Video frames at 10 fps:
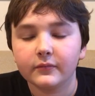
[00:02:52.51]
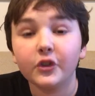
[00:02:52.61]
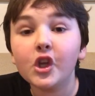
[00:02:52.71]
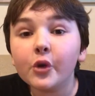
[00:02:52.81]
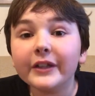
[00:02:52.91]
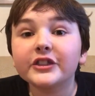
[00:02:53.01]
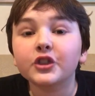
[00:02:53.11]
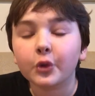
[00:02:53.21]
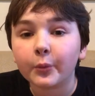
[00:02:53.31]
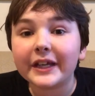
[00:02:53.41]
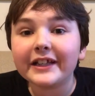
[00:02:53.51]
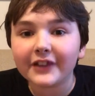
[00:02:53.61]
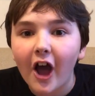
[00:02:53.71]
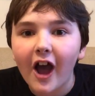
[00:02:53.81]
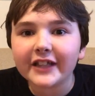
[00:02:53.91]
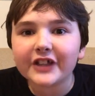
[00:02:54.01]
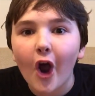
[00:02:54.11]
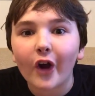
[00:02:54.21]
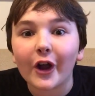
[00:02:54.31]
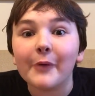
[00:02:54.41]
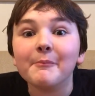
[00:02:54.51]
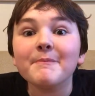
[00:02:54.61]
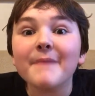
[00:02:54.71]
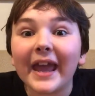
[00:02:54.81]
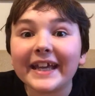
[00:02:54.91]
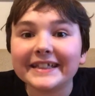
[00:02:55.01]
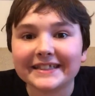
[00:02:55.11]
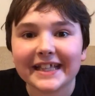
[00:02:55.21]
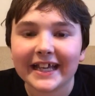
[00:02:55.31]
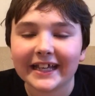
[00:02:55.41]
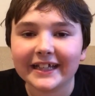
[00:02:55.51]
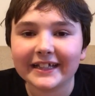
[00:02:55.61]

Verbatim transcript: Newton's three laws are amazing.